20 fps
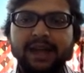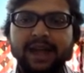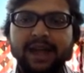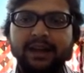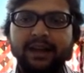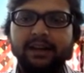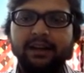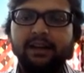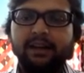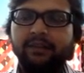
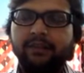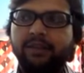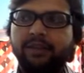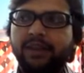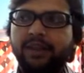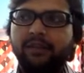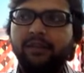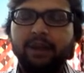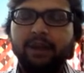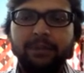and we
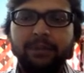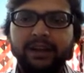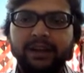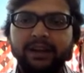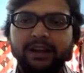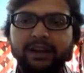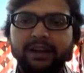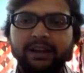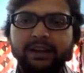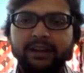have
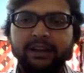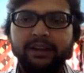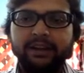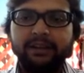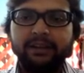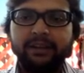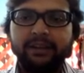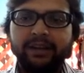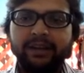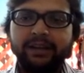amended it
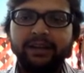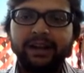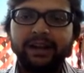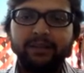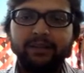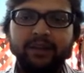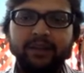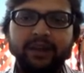in many times,